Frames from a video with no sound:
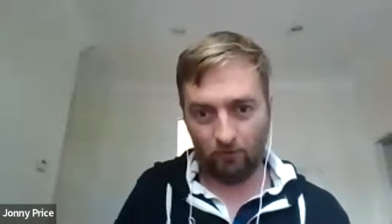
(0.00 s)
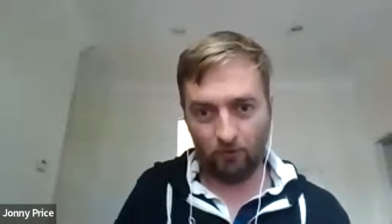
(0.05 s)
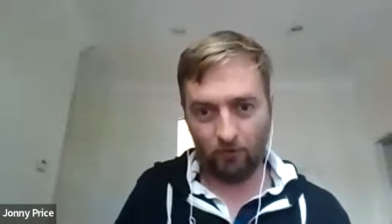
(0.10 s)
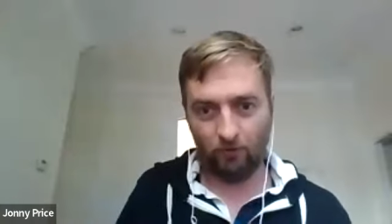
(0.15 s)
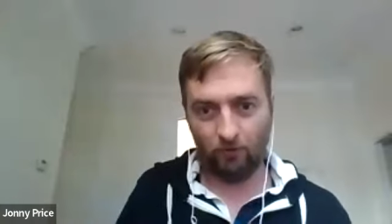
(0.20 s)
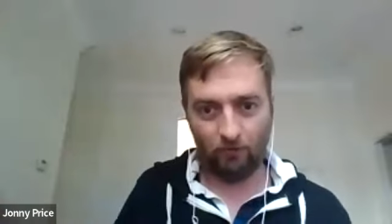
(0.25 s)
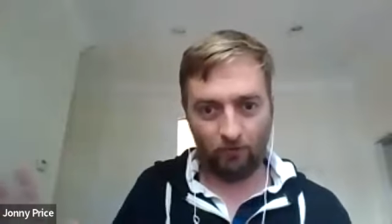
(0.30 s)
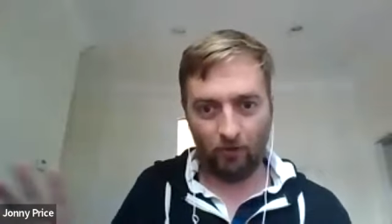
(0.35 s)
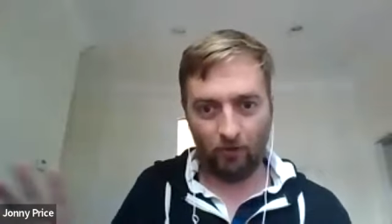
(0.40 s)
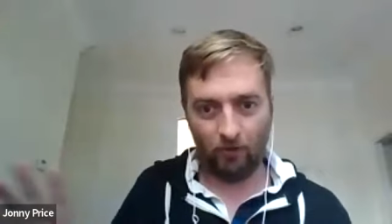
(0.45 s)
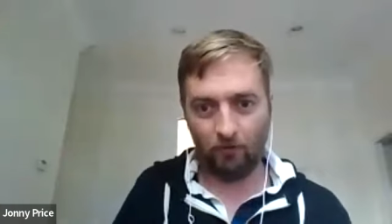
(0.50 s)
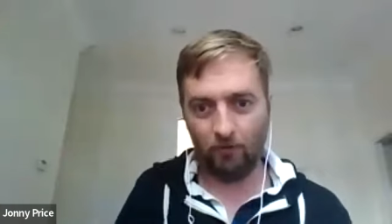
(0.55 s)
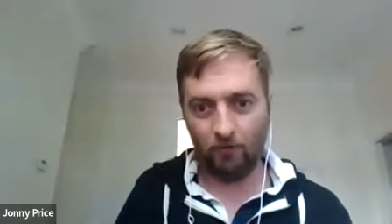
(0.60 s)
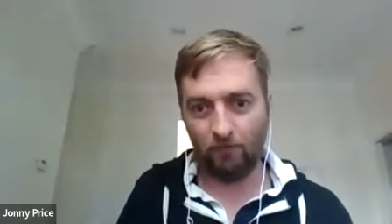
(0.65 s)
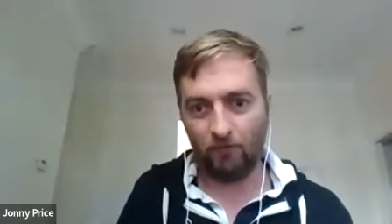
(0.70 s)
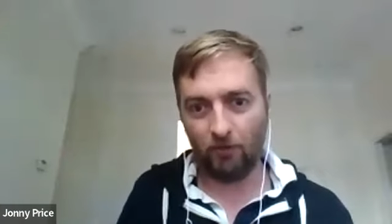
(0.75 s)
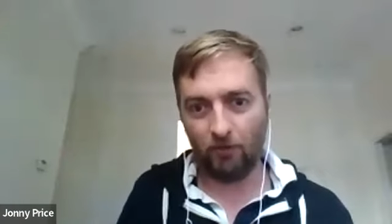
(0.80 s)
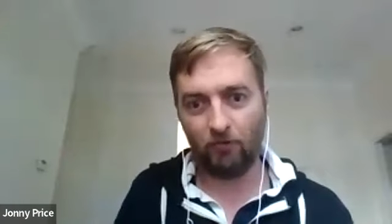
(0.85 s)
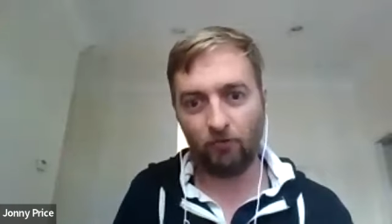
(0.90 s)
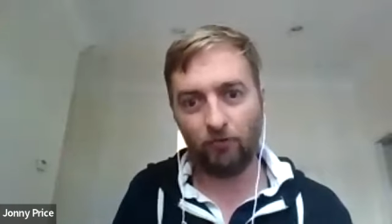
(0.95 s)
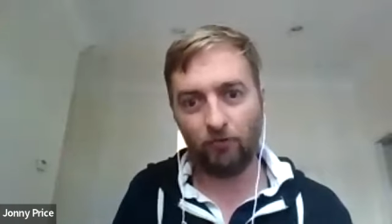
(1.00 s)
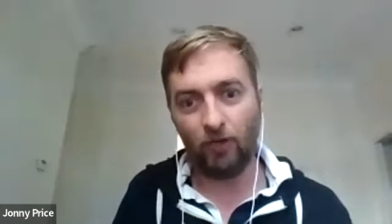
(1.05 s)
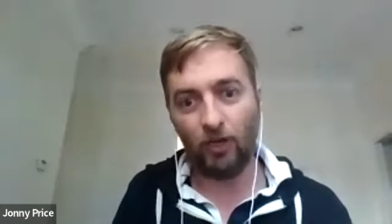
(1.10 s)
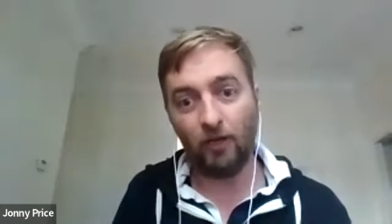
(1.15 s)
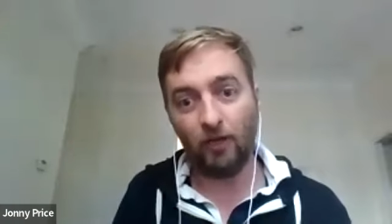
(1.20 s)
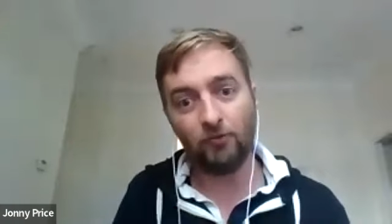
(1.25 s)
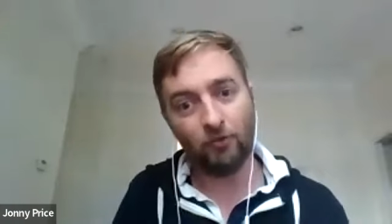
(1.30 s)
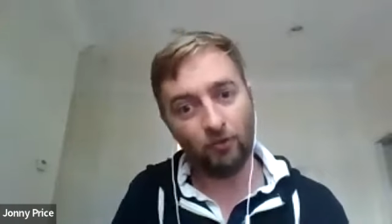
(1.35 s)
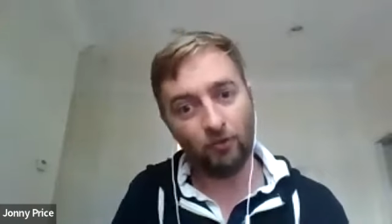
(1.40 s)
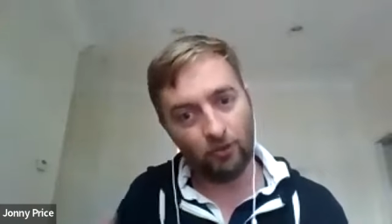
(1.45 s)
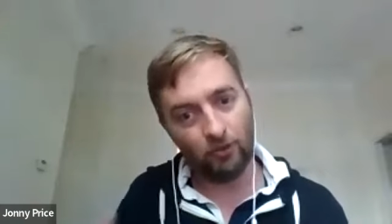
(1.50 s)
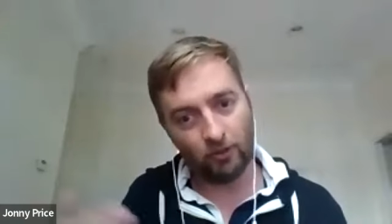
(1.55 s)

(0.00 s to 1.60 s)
you don't invest in safes and